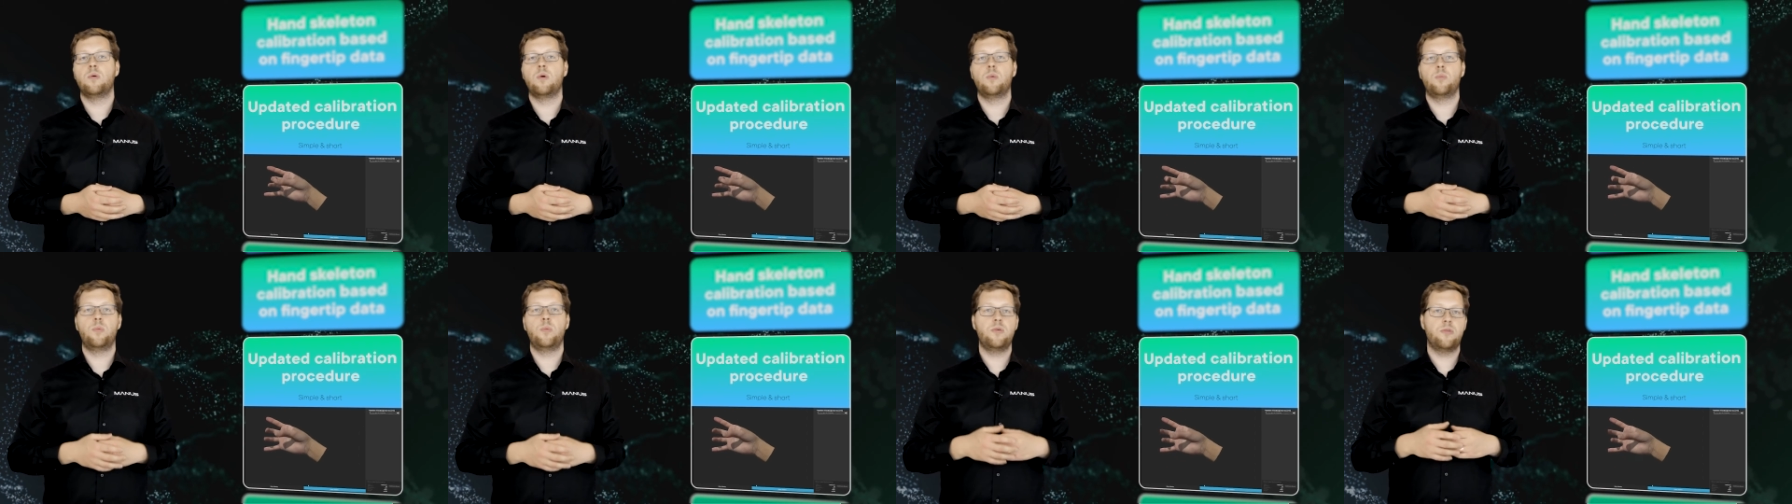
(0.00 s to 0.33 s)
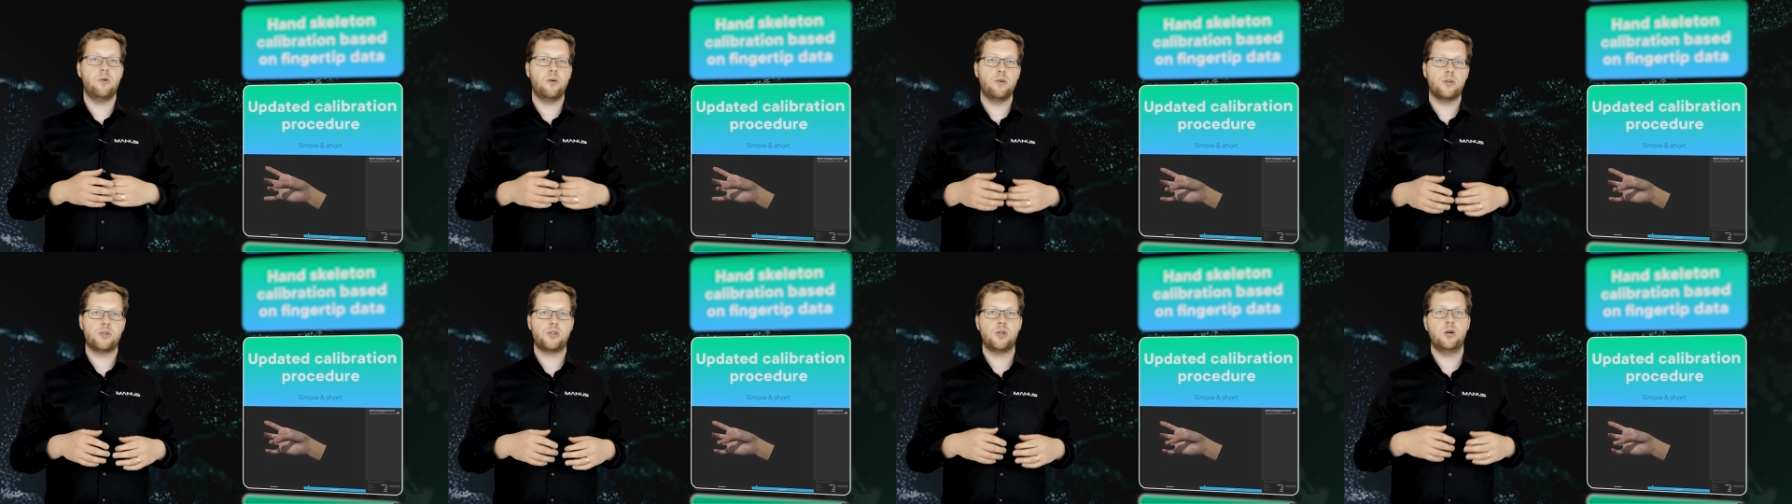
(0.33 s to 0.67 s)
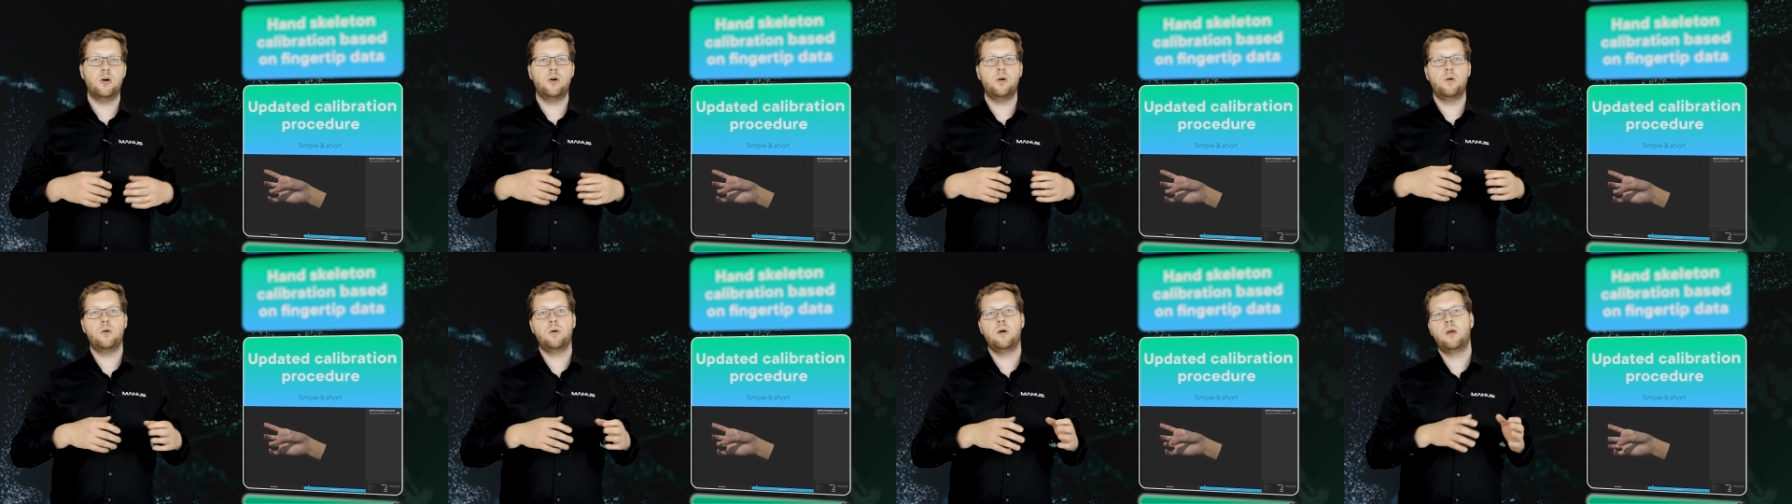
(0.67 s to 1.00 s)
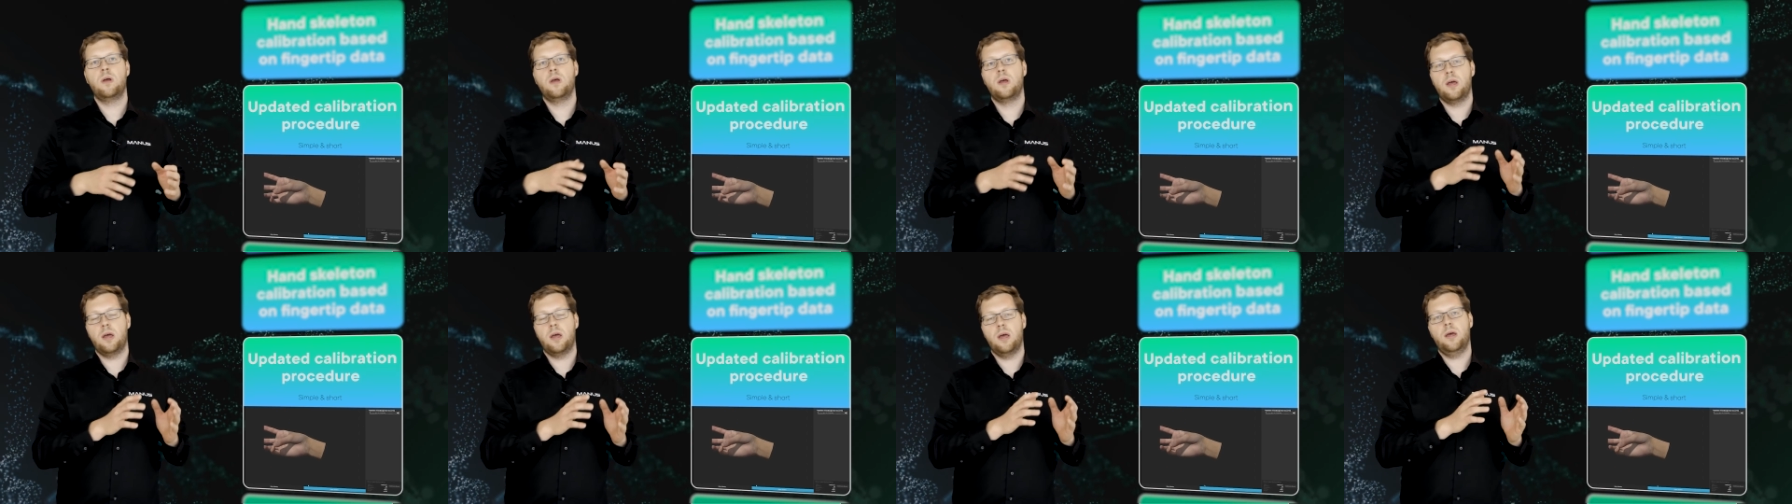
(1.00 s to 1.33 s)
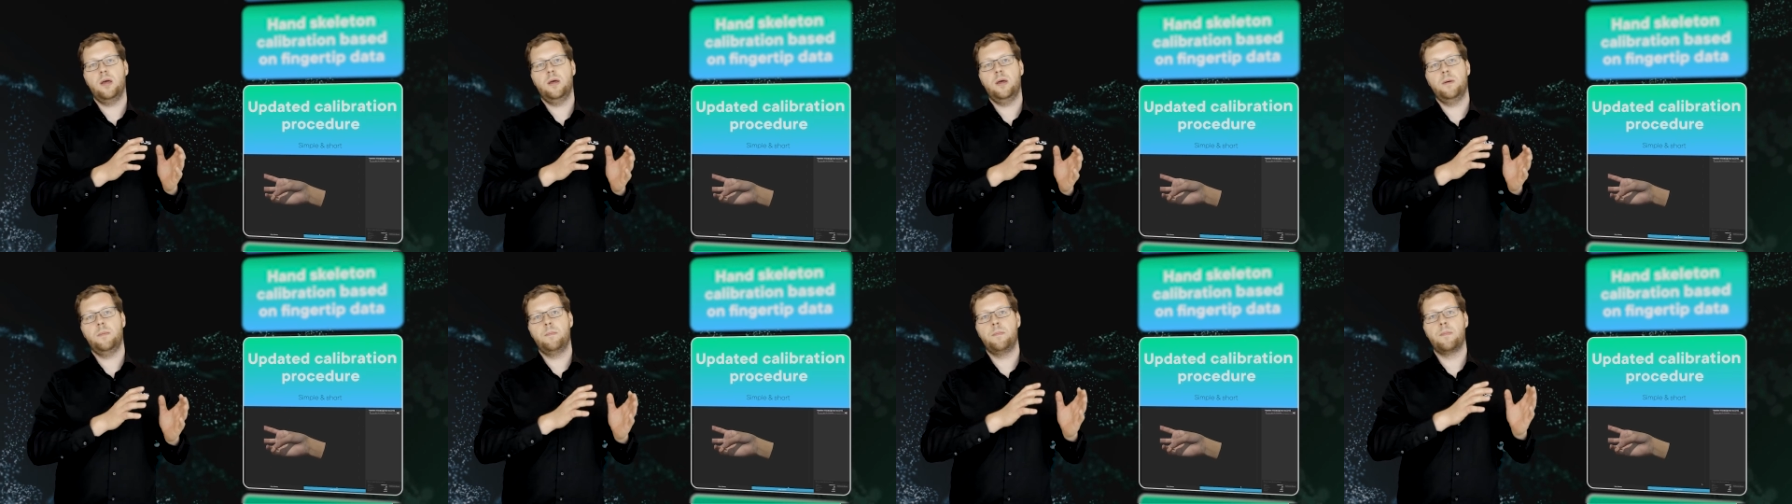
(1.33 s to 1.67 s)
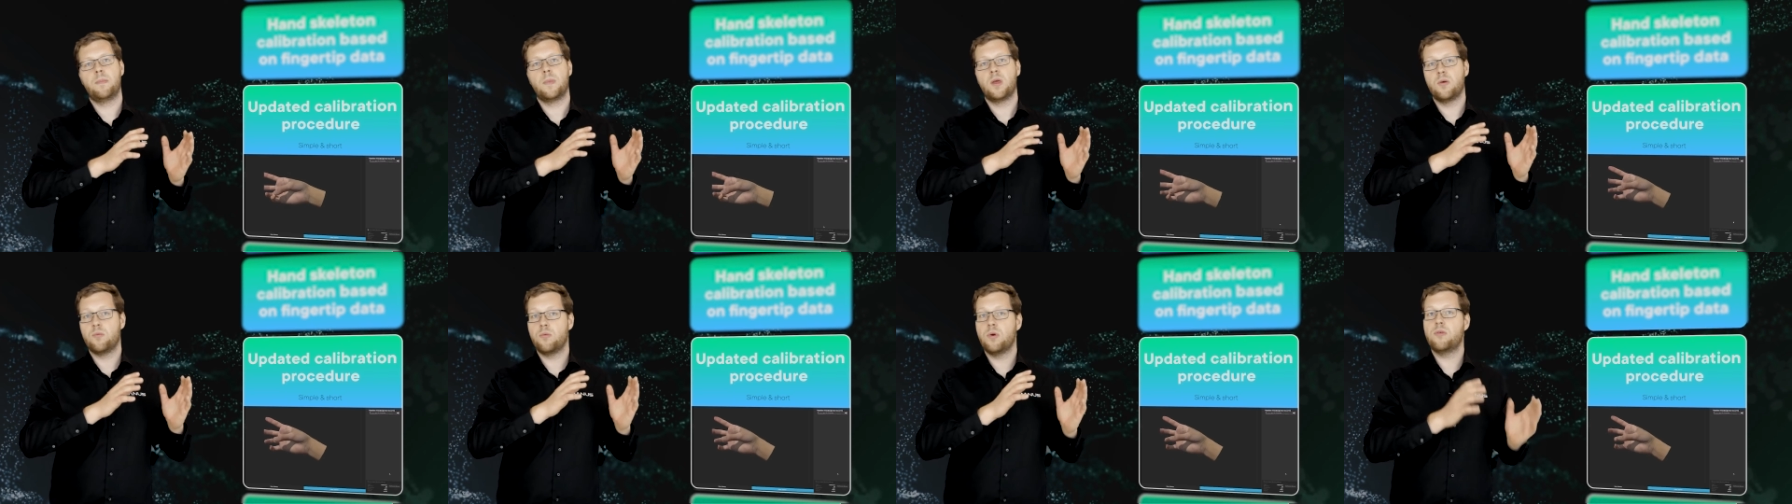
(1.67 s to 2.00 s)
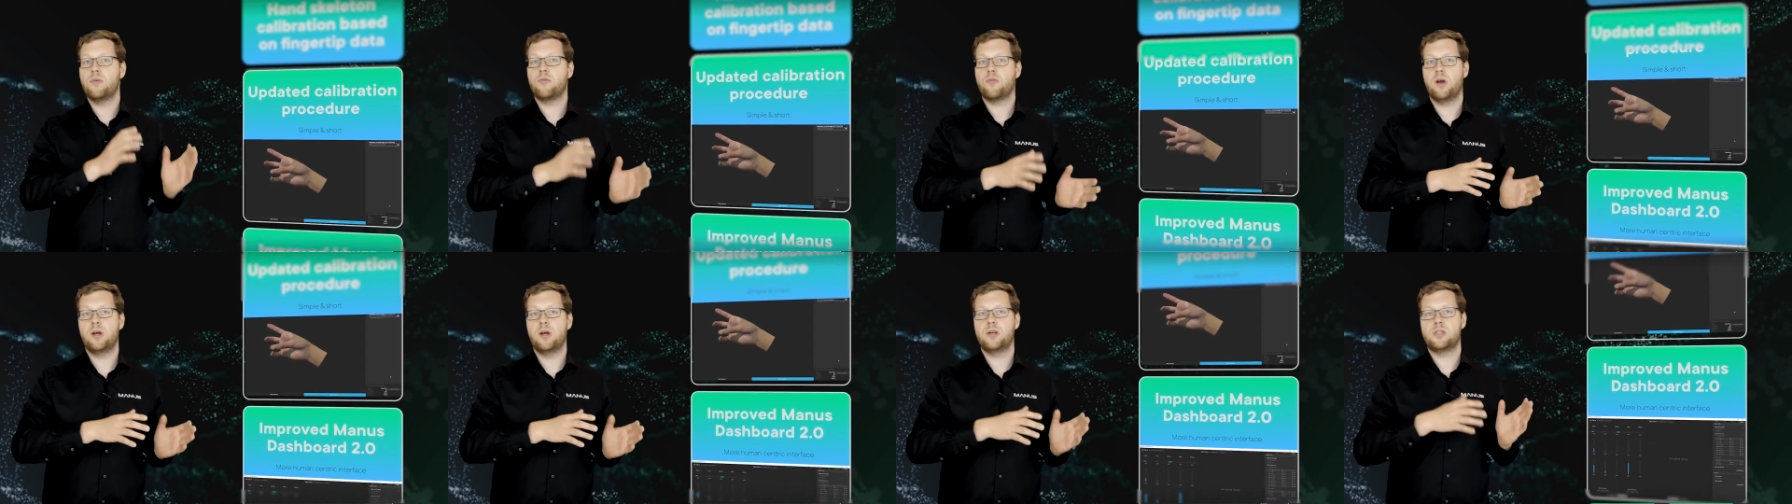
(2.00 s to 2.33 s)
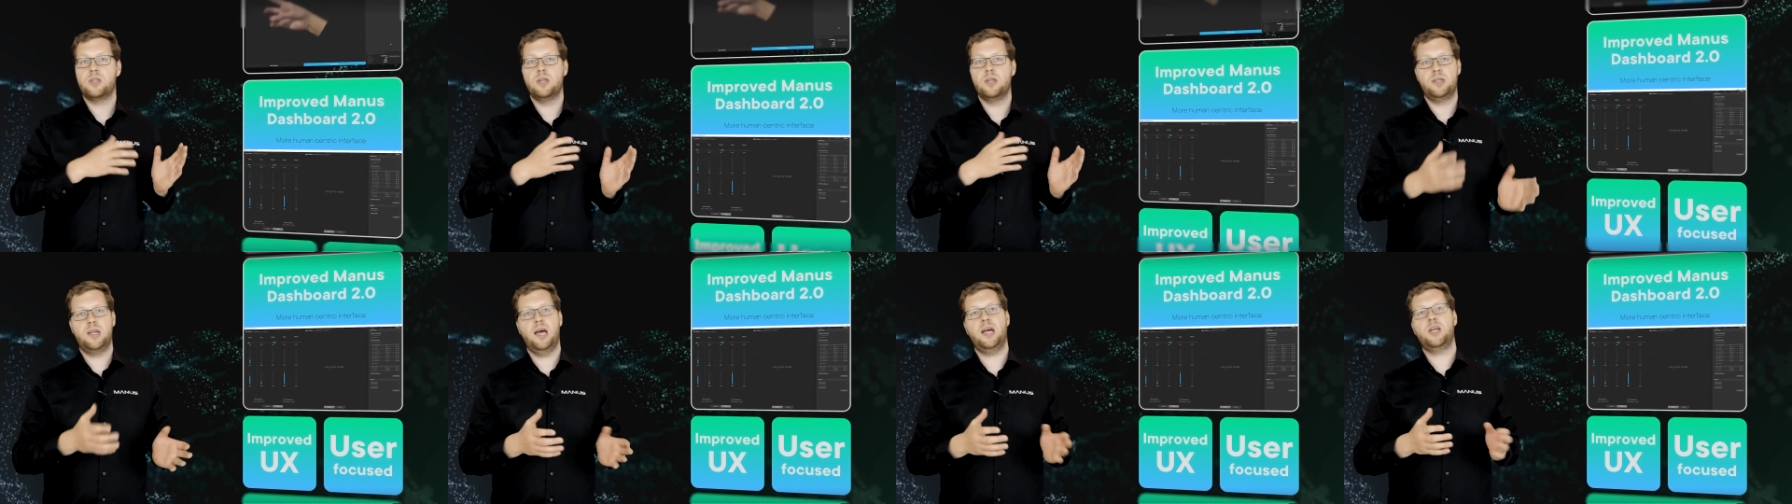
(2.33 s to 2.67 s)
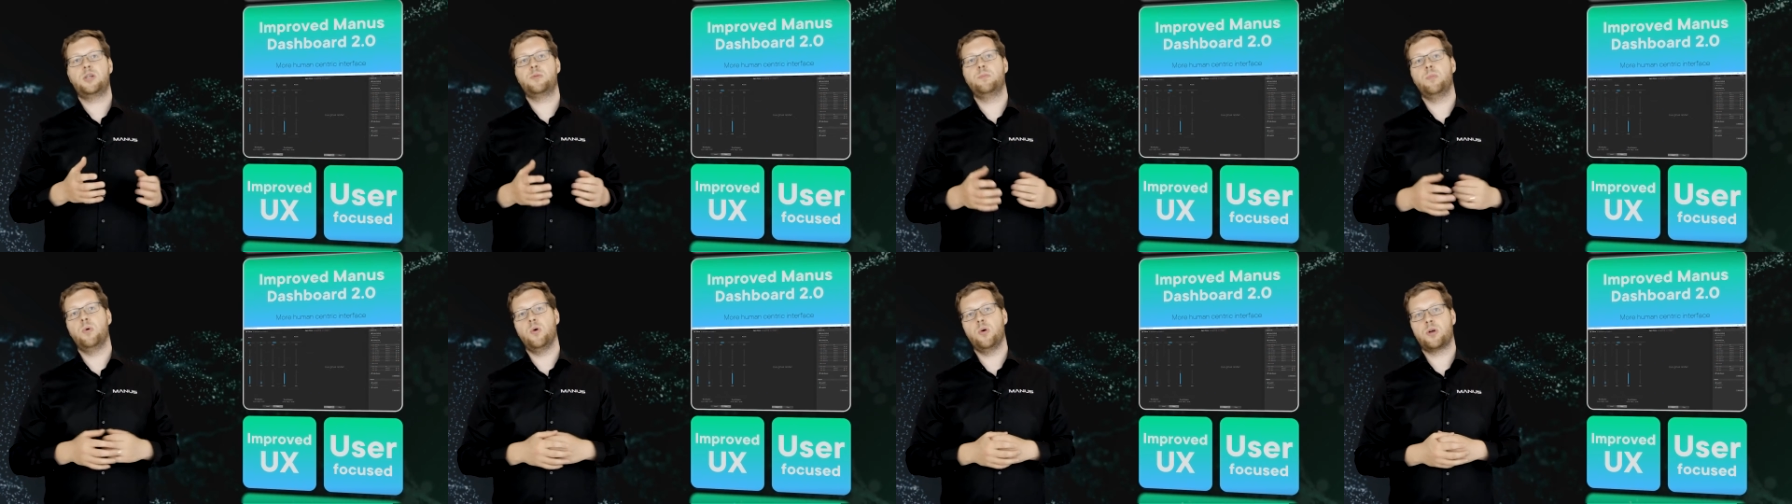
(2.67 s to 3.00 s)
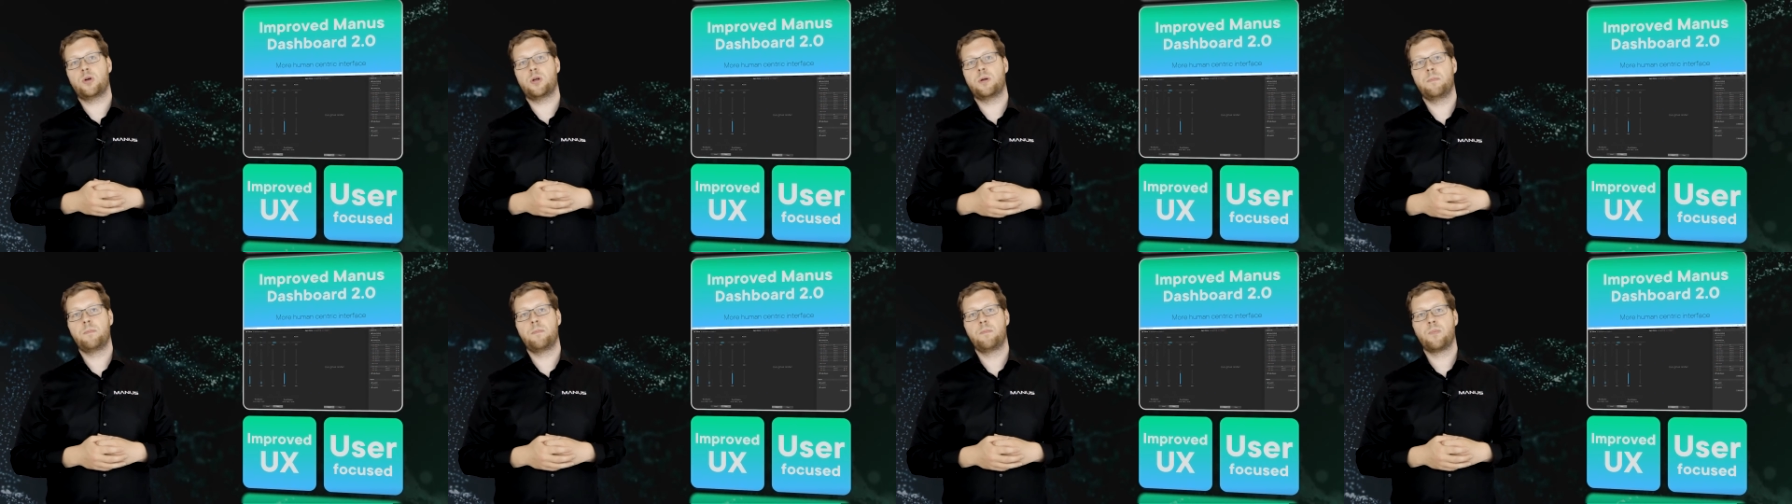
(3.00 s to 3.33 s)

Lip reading: We've also refreshed the dashboard.